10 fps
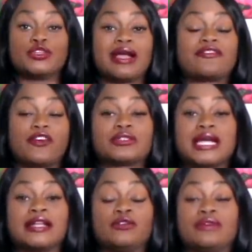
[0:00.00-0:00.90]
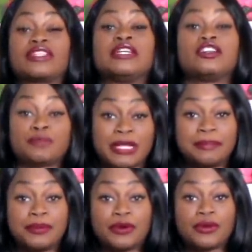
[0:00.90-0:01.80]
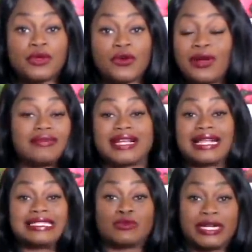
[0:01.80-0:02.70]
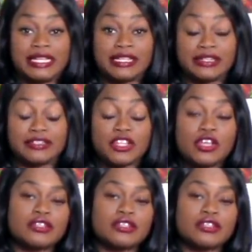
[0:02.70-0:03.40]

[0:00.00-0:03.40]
You have folks out here who have killed people who haven't gotten 20 years.